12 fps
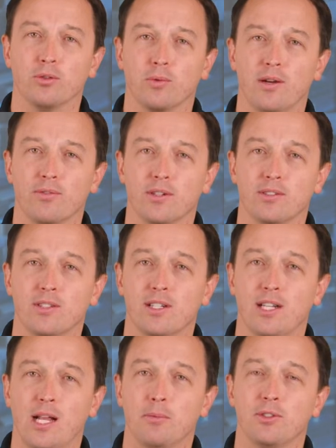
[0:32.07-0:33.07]
volt reference that
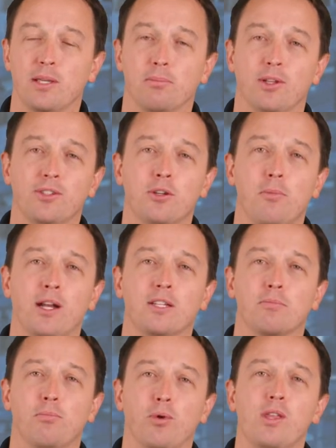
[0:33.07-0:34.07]
enables a plus or
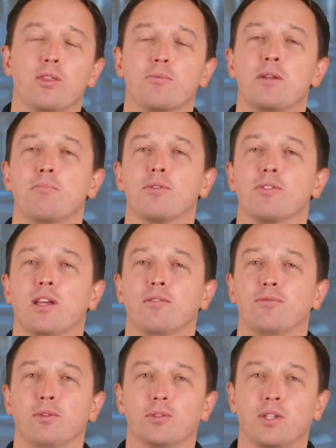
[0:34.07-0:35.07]
minus
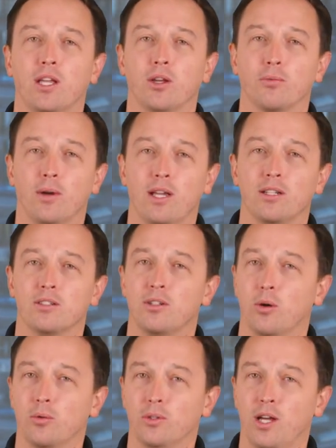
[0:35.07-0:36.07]
0.3% full-scale range
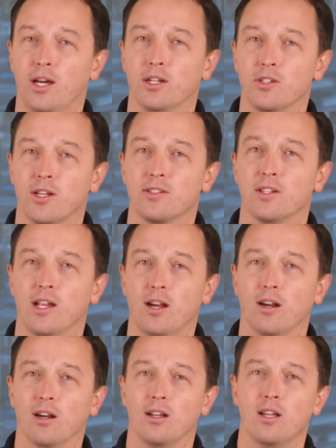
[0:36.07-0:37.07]
total unadjusted
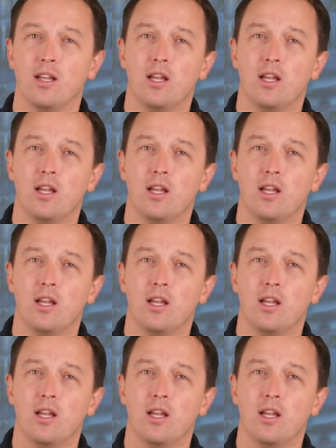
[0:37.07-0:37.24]
error,